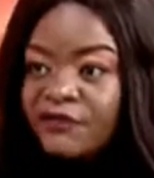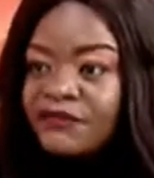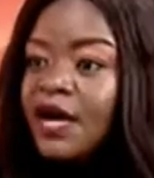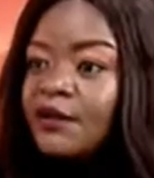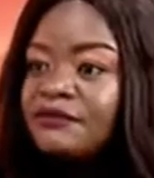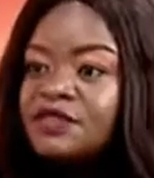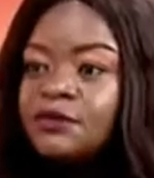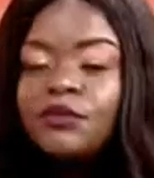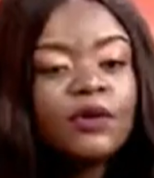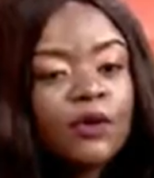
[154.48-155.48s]
If they are
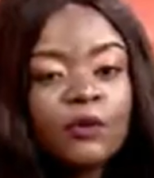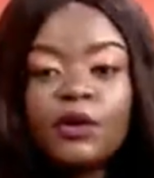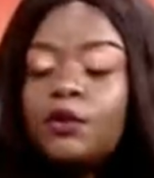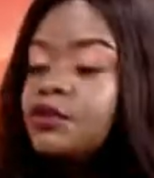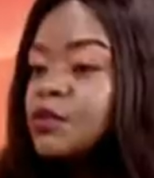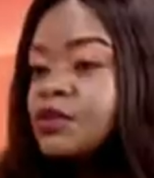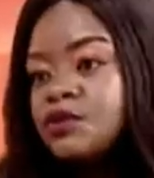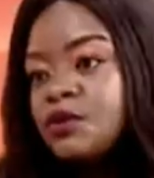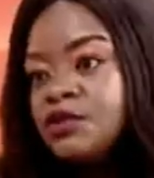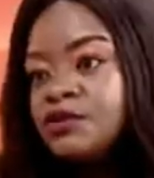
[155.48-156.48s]
comfortable, we're going to win
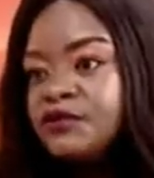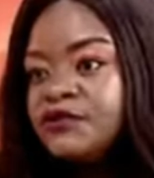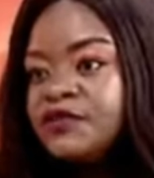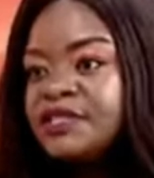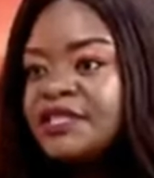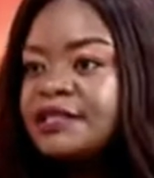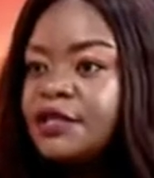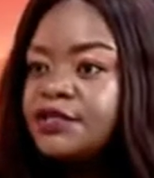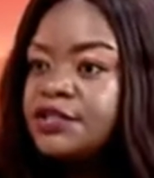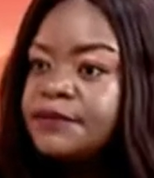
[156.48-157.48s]
so many trophies in this
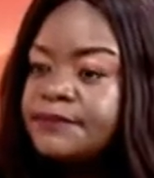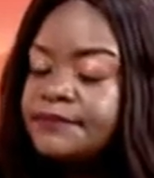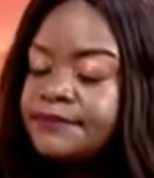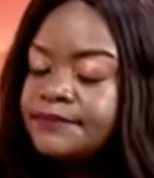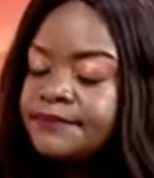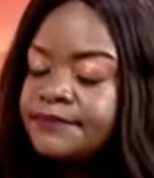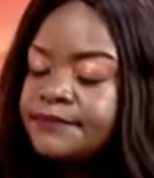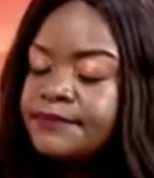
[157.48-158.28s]
country. Okay.